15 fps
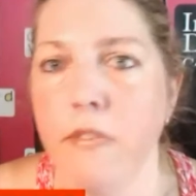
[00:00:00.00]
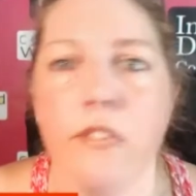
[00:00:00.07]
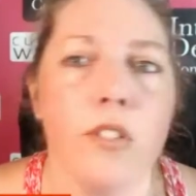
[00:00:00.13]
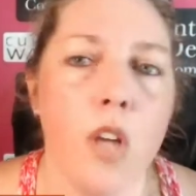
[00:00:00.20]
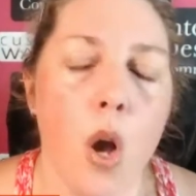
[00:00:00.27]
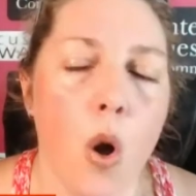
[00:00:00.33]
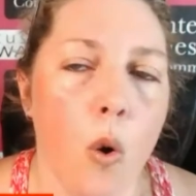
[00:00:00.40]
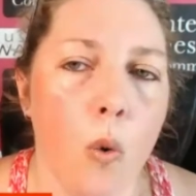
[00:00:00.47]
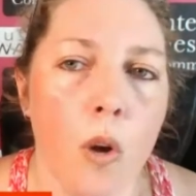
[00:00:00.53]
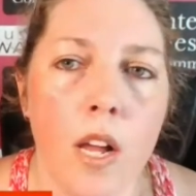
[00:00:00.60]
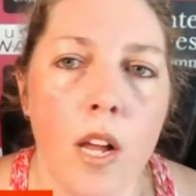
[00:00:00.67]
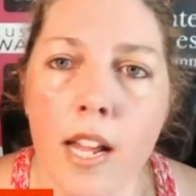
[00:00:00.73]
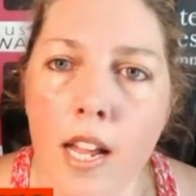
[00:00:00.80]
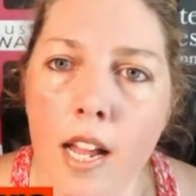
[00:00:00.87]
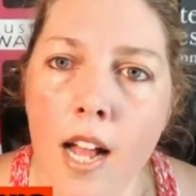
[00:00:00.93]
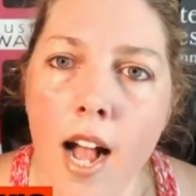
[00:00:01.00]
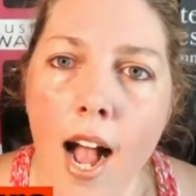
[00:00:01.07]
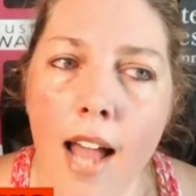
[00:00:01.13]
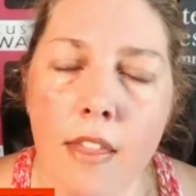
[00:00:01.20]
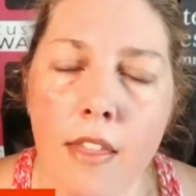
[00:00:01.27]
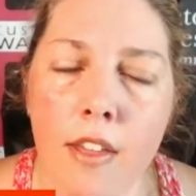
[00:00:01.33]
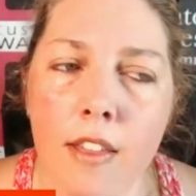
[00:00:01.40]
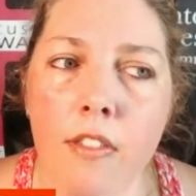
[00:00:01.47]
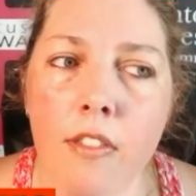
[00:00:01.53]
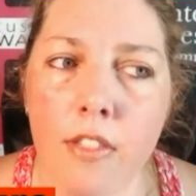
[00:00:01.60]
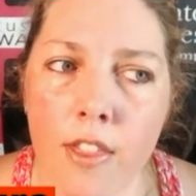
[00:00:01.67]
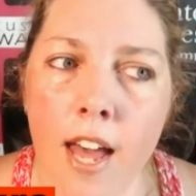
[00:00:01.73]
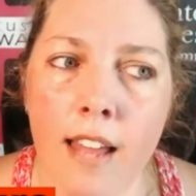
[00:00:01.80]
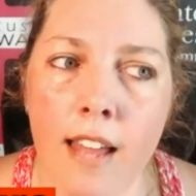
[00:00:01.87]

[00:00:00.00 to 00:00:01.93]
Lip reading: So I think that